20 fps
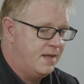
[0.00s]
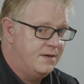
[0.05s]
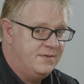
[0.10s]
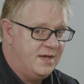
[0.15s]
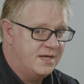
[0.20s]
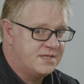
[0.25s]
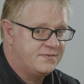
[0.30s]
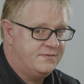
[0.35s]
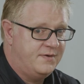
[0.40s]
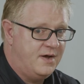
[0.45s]

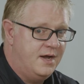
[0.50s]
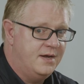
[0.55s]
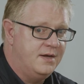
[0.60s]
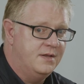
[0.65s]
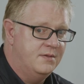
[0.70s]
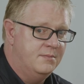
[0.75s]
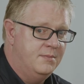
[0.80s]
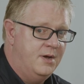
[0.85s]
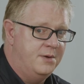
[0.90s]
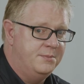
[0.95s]
That's fine
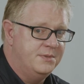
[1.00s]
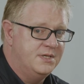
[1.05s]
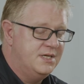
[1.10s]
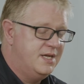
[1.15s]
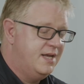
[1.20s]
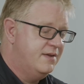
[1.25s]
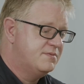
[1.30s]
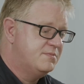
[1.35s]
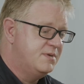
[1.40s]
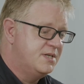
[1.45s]
at the moment. It
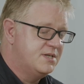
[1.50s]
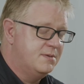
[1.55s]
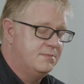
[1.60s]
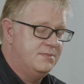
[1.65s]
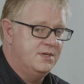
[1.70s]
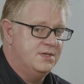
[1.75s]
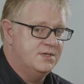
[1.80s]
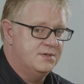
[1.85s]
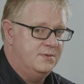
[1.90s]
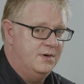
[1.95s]
gives me
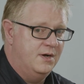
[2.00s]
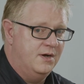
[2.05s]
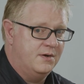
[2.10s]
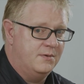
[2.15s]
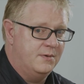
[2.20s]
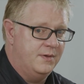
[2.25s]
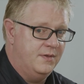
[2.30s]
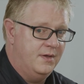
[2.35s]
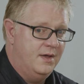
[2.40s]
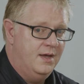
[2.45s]
something to
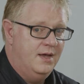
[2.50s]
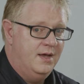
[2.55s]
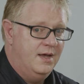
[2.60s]
work with.